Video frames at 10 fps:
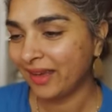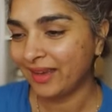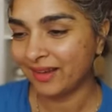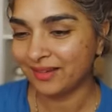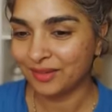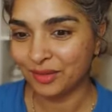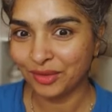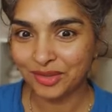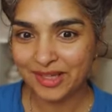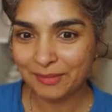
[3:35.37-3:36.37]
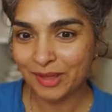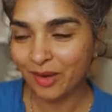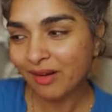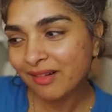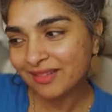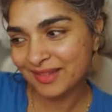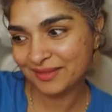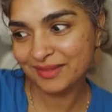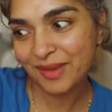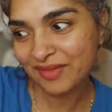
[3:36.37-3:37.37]
And you know, because I'm like, oh,
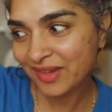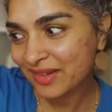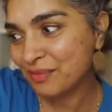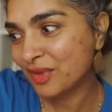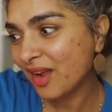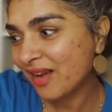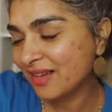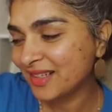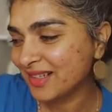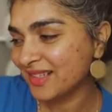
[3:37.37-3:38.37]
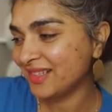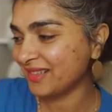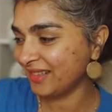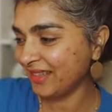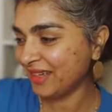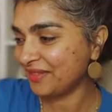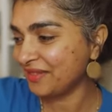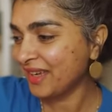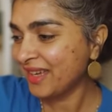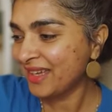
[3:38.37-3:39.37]
that's my favorite blogger, they've
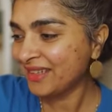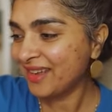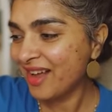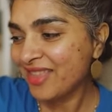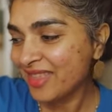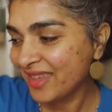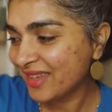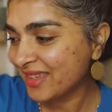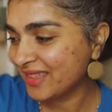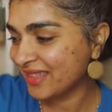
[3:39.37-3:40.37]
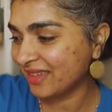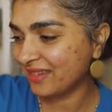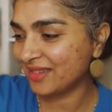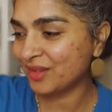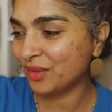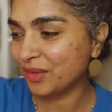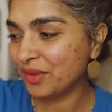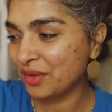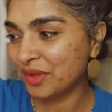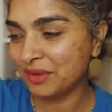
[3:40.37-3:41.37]
done this, and so you
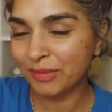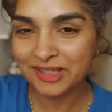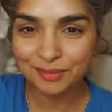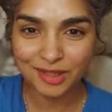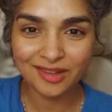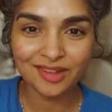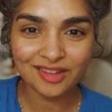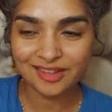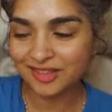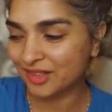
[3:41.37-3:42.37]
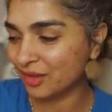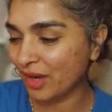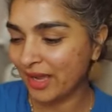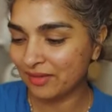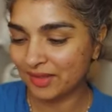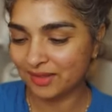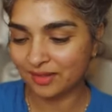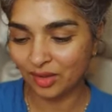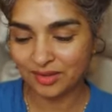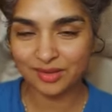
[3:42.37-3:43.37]
know it must be good, so I
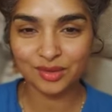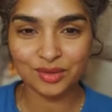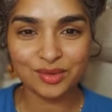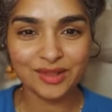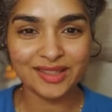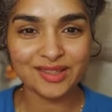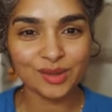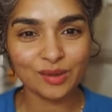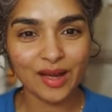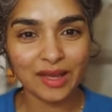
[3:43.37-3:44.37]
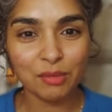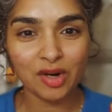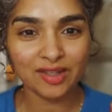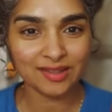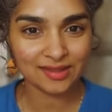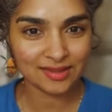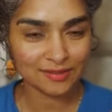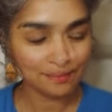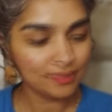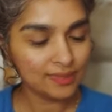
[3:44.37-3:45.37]
will also do it. So I bought
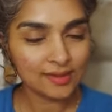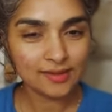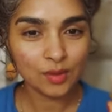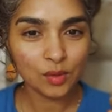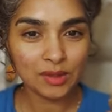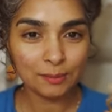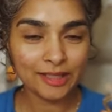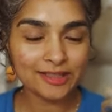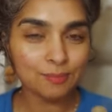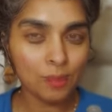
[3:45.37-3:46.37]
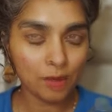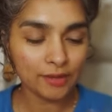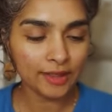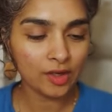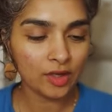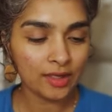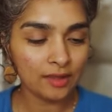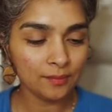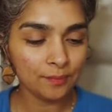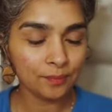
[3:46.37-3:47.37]
this. This is the Olaplex bonding
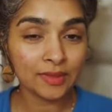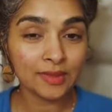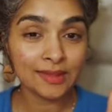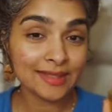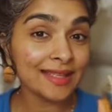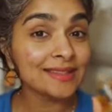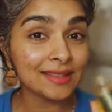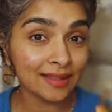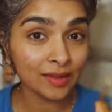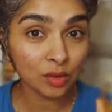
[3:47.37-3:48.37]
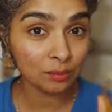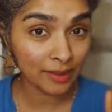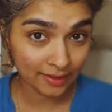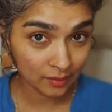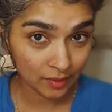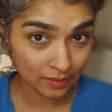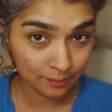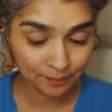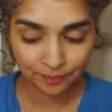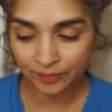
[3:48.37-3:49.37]
oil. This has silicone, by the
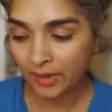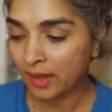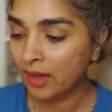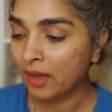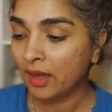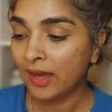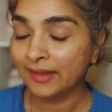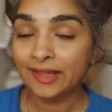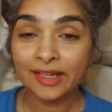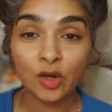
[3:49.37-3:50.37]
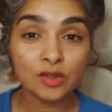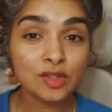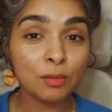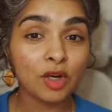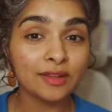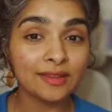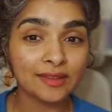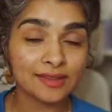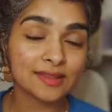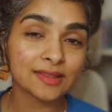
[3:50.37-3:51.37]
way. And then I also bought
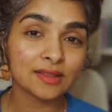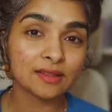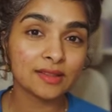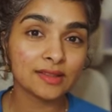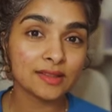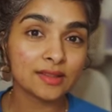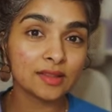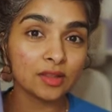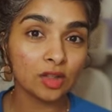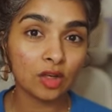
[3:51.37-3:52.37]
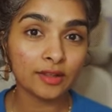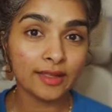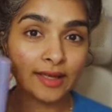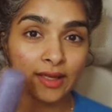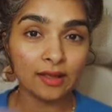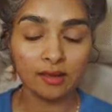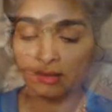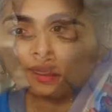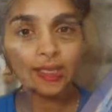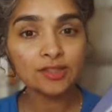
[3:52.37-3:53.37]
this. This is the L'Oreal.
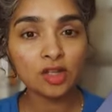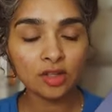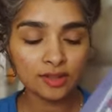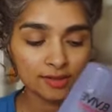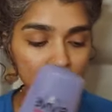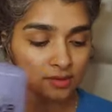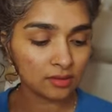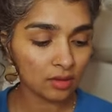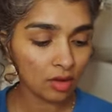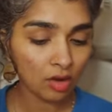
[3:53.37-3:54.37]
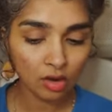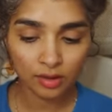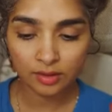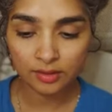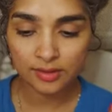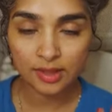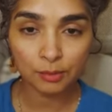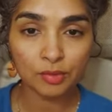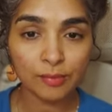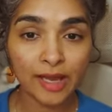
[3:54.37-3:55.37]
I saw this on
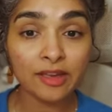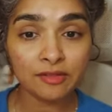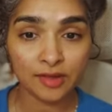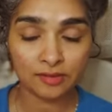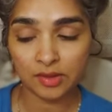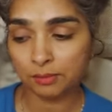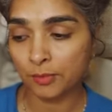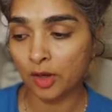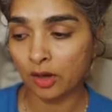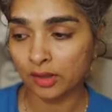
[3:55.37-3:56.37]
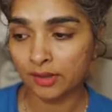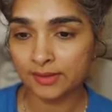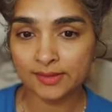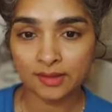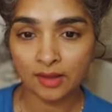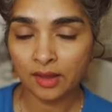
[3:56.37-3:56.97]
some of my favorite bloggers.